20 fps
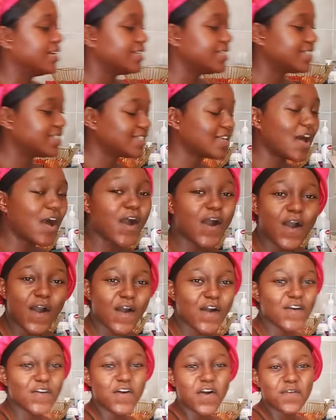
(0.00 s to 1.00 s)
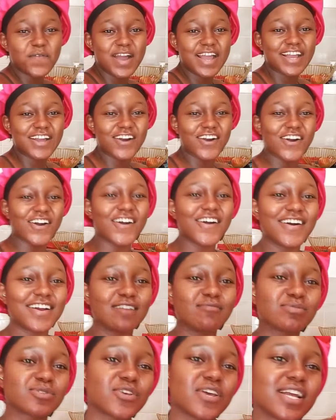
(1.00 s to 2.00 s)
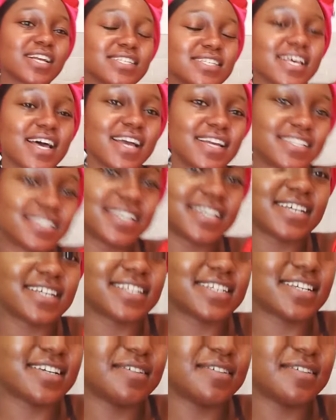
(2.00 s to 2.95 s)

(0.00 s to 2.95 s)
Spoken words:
So, oh my god, I'm so excited.